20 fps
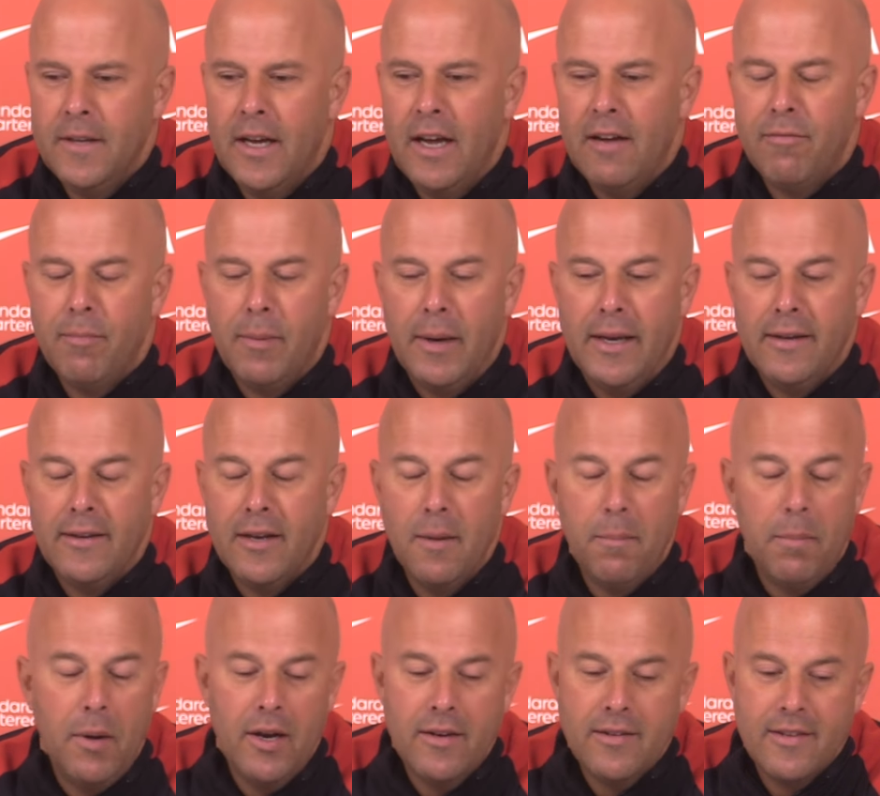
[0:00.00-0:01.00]
I've played in the
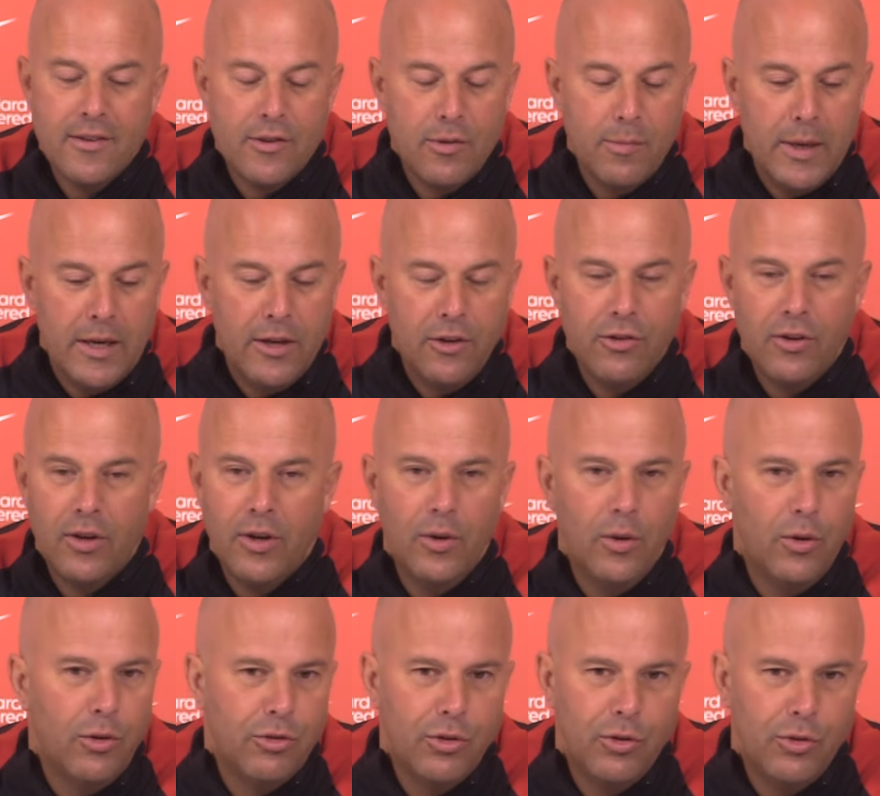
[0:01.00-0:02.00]
past as a manager, and
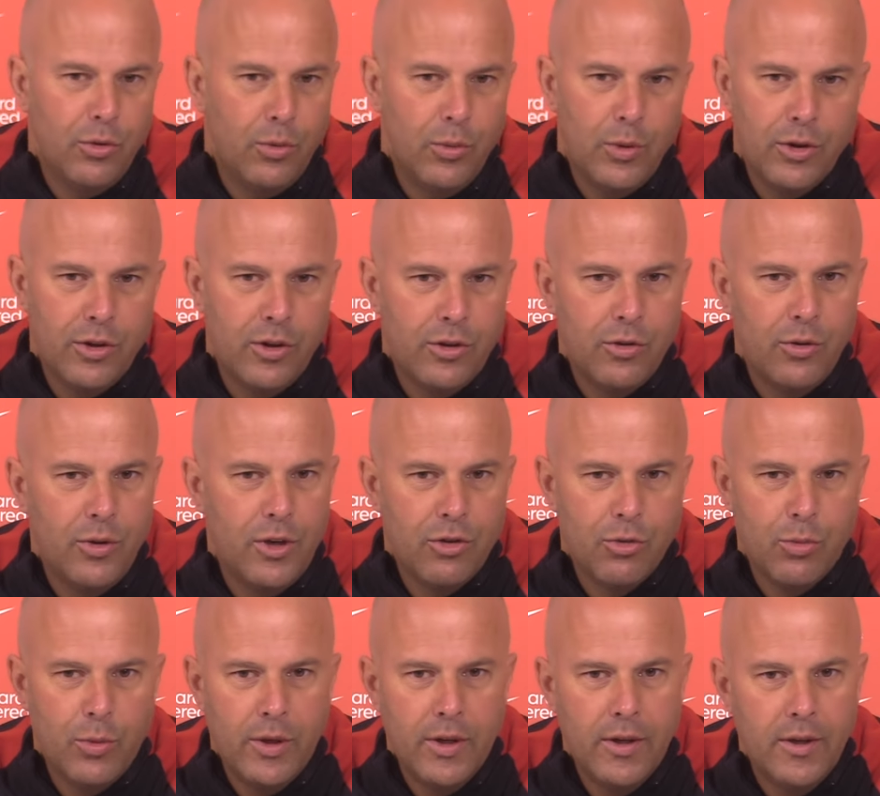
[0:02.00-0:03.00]
also to uh, to
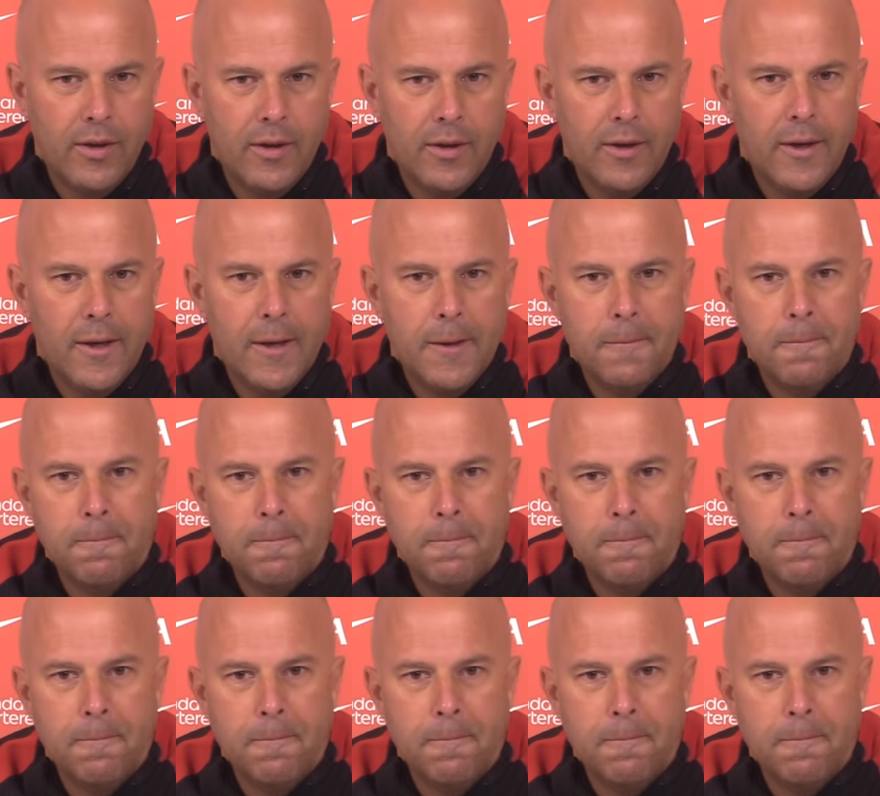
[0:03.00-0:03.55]
this one. Yeah.